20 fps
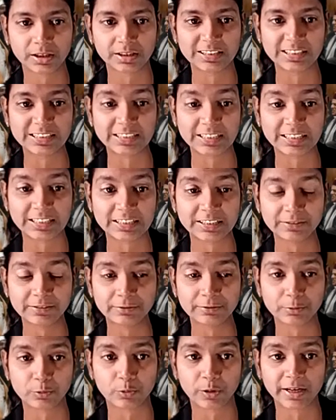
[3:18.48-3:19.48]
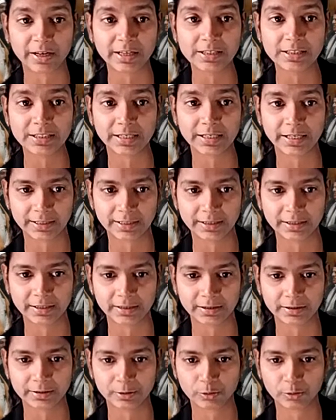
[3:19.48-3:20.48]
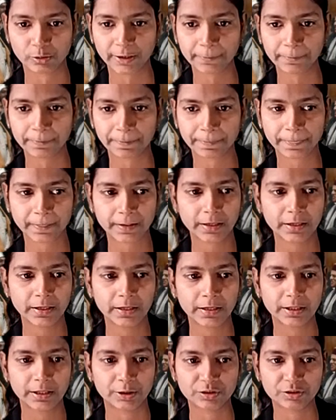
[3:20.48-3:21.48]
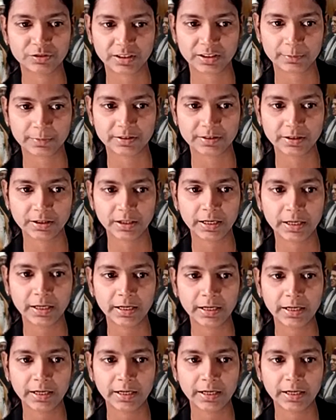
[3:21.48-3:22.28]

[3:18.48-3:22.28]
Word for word: a distinctive white headgear. Okay. During ceremony,